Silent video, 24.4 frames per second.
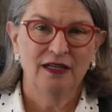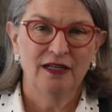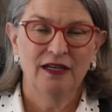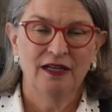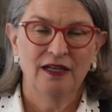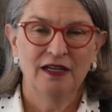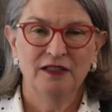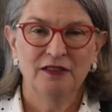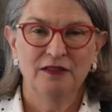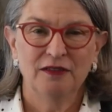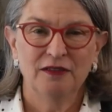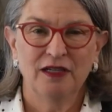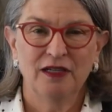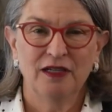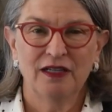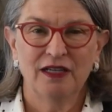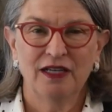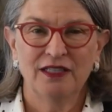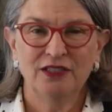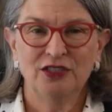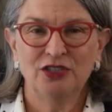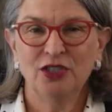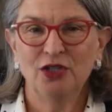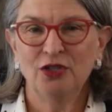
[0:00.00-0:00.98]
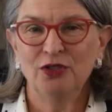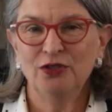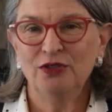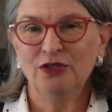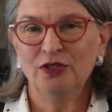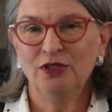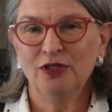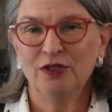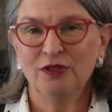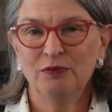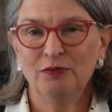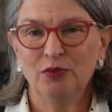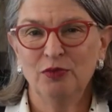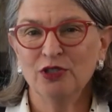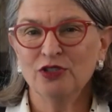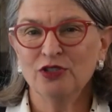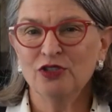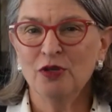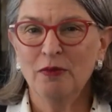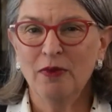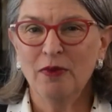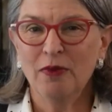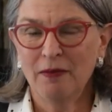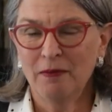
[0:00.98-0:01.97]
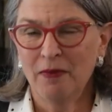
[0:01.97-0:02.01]
Uh, I showed the book
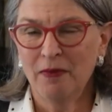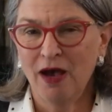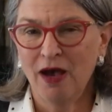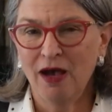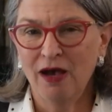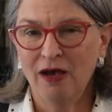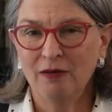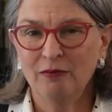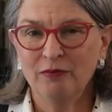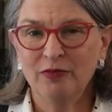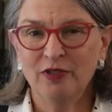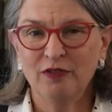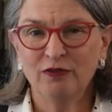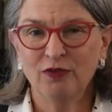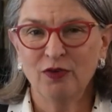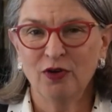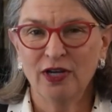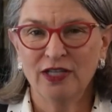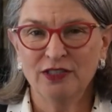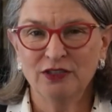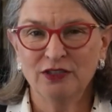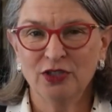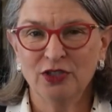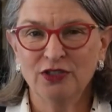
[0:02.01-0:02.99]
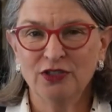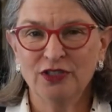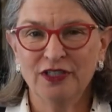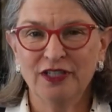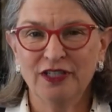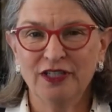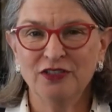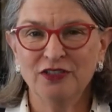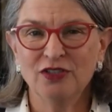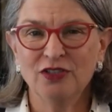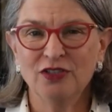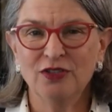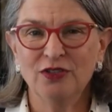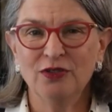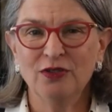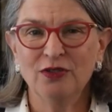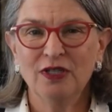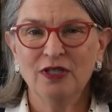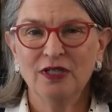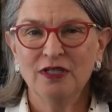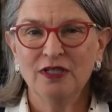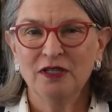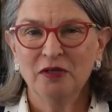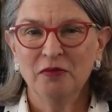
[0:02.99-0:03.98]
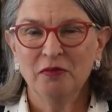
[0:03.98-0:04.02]
to my mom before I turned it into
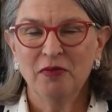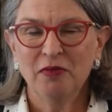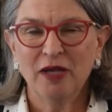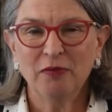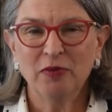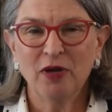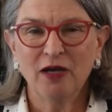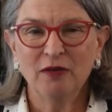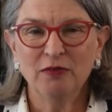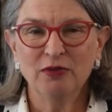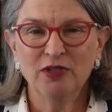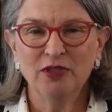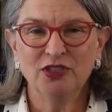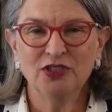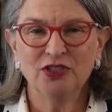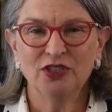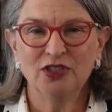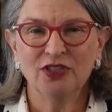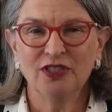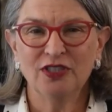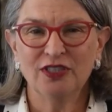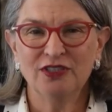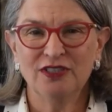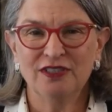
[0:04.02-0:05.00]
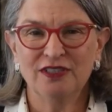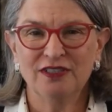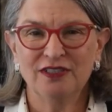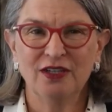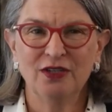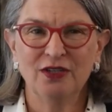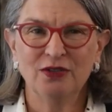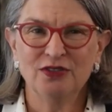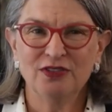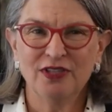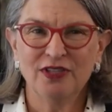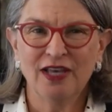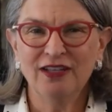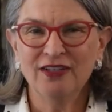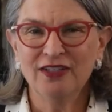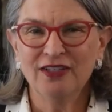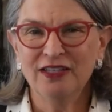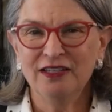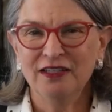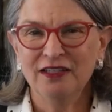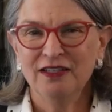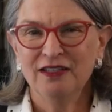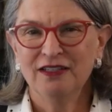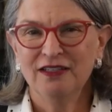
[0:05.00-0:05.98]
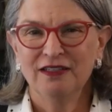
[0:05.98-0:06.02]
my publisher, and she said, Oh,
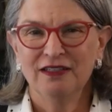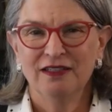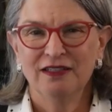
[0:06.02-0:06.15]
Sally,